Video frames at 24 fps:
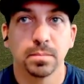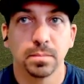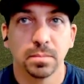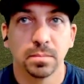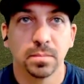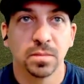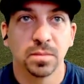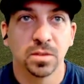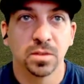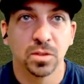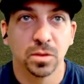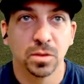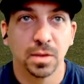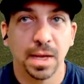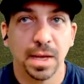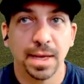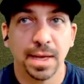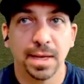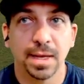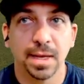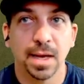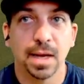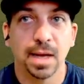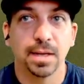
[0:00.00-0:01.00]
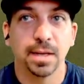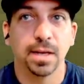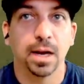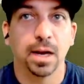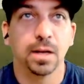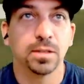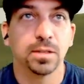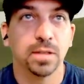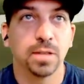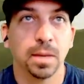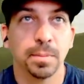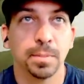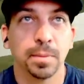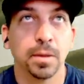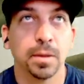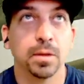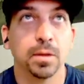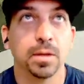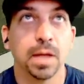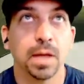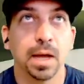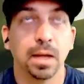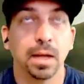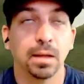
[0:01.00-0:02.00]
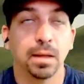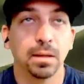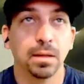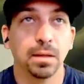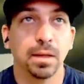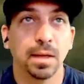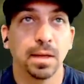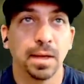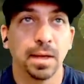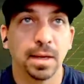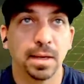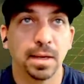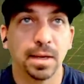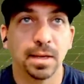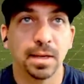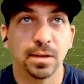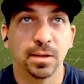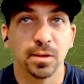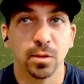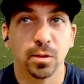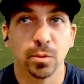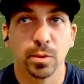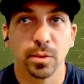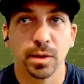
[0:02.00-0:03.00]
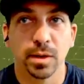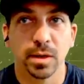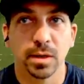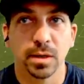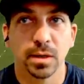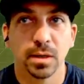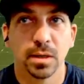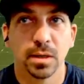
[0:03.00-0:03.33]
So 89 yards uphill and into the wind.